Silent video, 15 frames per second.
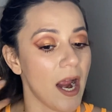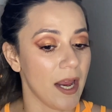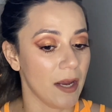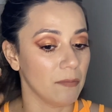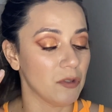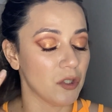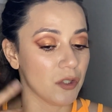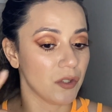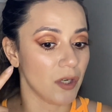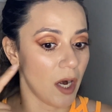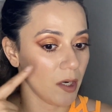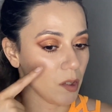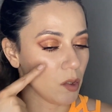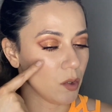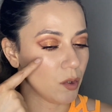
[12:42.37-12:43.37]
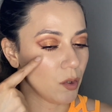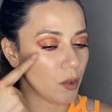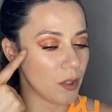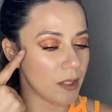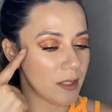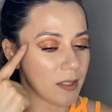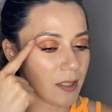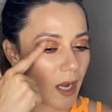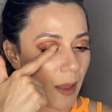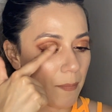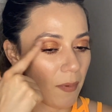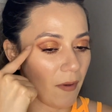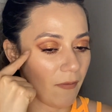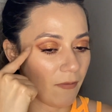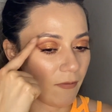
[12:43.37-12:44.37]
I am just not used to this type
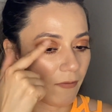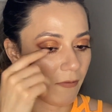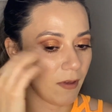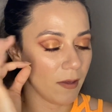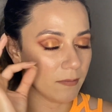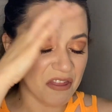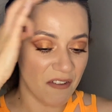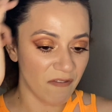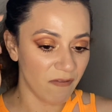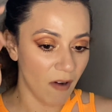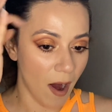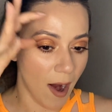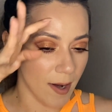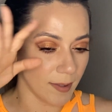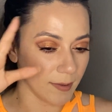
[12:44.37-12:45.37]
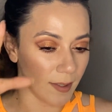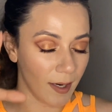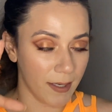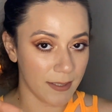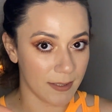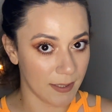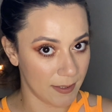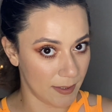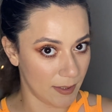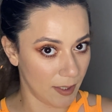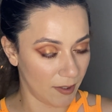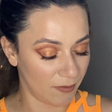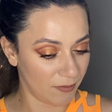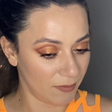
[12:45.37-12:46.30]
of the fine lines and stuff.